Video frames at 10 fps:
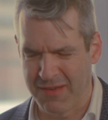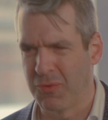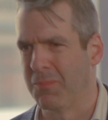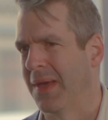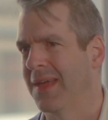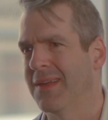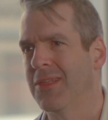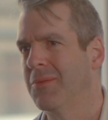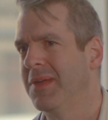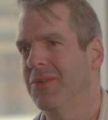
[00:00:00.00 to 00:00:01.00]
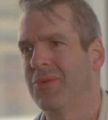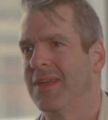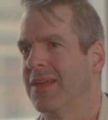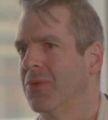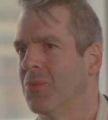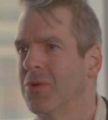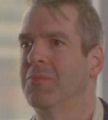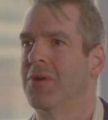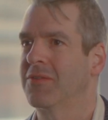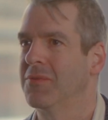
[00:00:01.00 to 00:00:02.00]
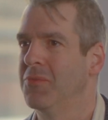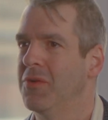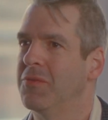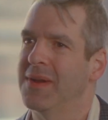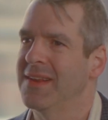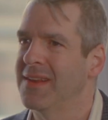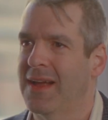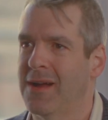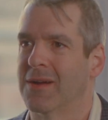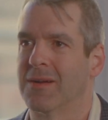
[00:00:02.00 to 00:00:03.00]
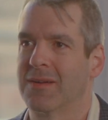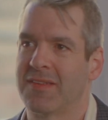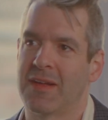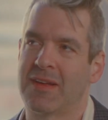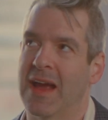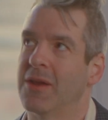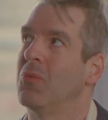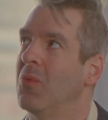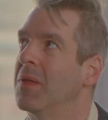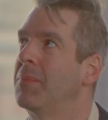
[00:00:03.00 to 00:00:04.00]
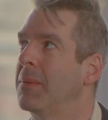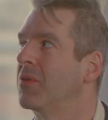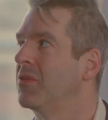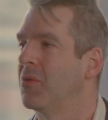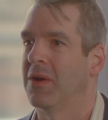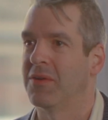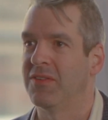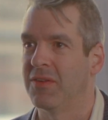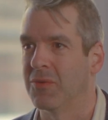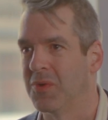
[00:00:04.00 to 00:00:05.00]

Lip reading: if you pay a little bit, you can get the watermark removed. But I didn't care because I kind of wanted people to know how easy it